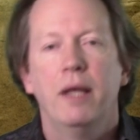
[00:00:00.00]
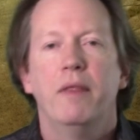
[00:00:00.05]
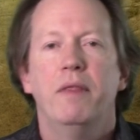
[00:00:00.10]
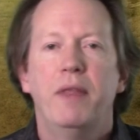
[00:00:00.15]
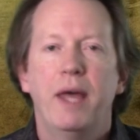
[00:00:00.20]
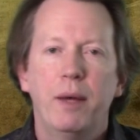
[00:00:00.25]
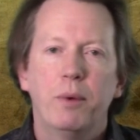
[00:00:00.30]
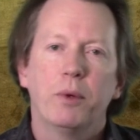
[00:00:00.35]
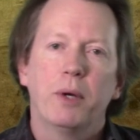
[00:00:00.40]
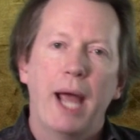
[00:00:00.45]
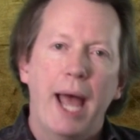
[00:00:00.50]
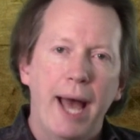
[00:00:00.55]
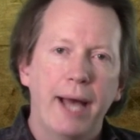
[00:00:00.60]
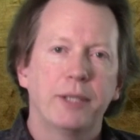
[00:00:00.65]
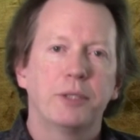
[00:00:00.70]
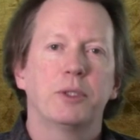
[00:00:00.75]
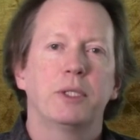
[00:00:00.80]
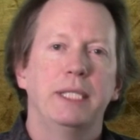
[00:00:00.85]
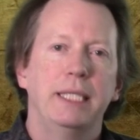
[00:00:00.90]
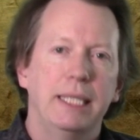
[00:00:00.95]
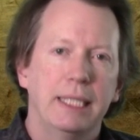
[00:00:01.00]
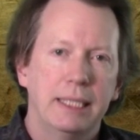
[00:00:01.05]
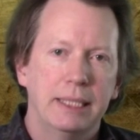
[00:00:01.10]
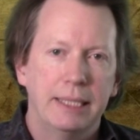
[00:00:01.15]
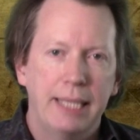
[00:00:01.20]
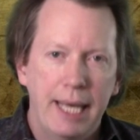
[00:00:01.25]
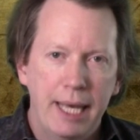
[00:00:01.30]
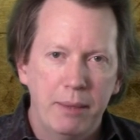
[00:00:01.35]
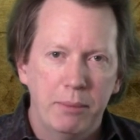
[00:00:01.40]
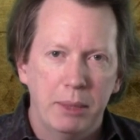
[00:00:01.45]
They were actually
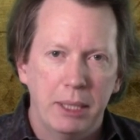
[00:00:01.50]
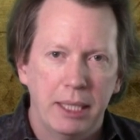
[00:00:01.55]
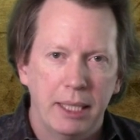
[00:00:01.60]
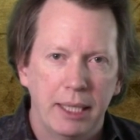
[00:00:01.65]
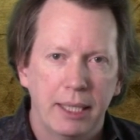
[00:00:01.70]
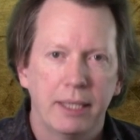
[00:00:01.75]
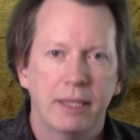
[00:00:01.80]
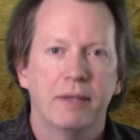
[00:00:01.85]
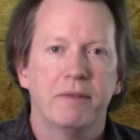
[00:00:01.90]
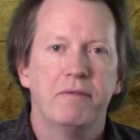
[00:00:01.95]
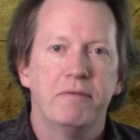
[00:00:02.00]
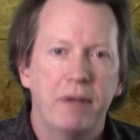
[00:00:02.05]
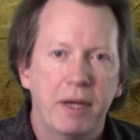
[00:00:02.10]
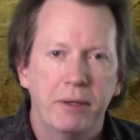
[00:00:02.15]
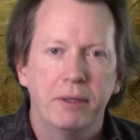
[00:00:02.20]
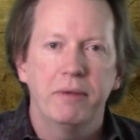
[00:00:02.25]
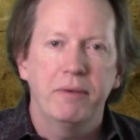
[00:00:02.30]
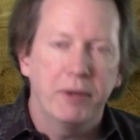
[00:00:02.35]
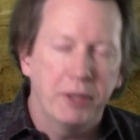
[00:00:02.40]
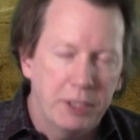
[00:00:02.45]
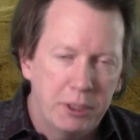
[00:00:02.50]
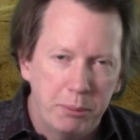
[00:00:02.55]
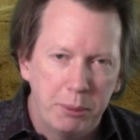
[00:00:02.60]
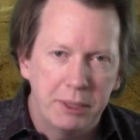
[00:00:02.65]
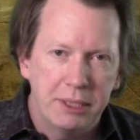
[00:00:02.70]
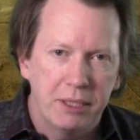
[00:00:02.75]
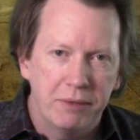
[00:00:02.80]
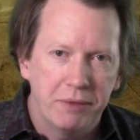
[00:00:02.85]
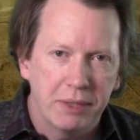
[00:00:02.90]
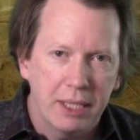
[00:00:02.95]
examining the very, very
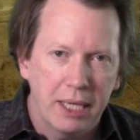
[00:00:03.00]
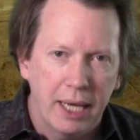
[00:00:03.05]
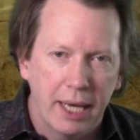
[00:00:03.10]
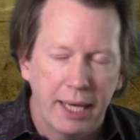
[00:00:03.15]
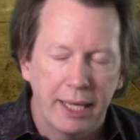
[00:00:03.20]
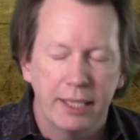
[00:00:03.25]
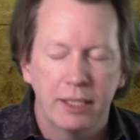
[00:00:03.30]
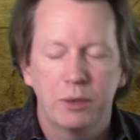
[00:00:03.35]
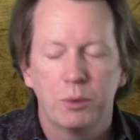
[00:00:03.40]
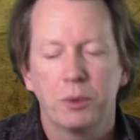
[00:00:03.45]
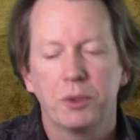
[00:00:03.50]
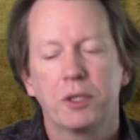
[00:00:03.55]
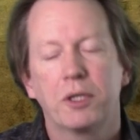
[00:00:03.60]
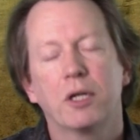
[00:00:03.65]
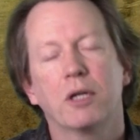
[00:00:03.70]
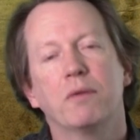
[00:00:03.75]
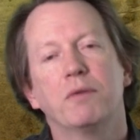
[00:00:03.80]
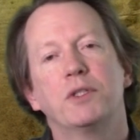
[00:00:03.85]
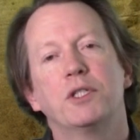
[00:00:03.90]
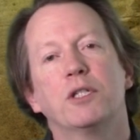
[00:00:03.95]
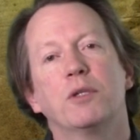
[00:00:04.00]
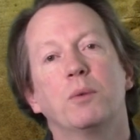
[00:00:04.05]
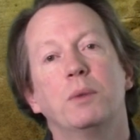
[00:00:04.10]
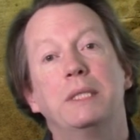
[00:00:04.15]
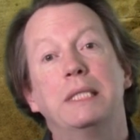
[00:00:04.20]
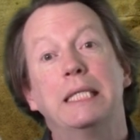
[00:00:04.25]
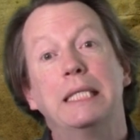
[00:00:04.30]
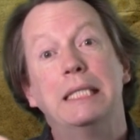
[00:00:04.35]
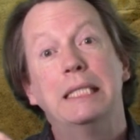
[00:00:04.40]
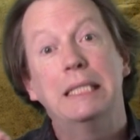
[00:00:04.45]
specific case where the curvature
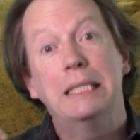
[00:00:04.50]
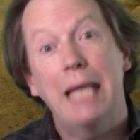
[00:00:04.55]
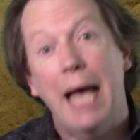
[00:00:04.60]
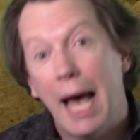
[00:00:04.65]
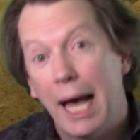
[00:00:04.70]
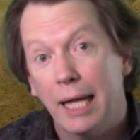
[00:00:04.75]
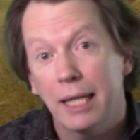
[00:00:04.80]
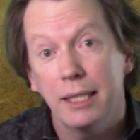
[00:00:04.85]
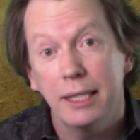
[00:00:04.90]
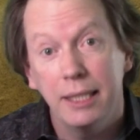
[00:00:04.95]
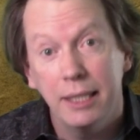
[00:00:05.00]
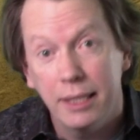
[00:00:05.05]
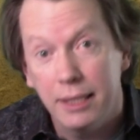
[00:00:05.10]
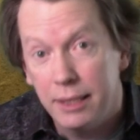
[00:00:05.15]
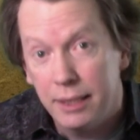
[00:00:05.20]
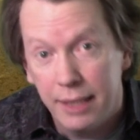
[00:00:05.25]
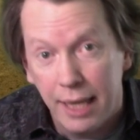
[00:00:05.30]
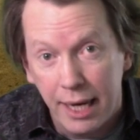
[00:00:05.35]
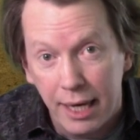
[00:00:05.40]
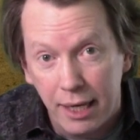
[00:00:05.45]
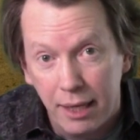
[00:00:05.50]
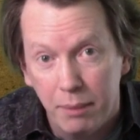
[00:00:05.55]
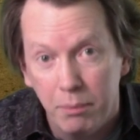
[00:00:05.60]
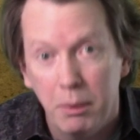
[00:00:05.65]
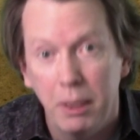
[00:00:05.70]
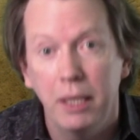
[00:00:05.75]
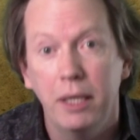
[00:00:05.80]
was exactly the same